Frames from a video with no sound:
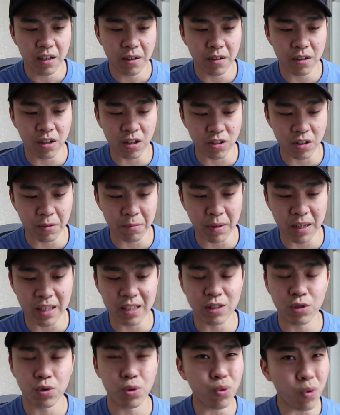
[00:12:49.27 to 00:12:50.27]
I'm not gonna play
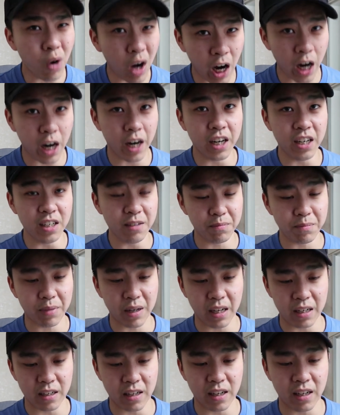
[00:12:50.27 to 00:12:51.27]
too hard,
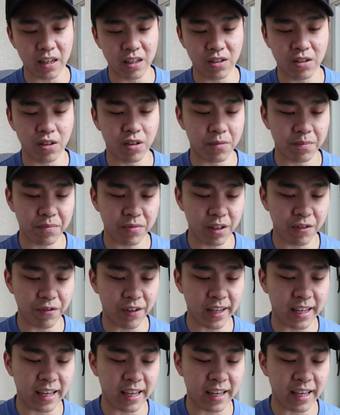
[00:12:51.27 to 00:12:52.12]
but you know, if I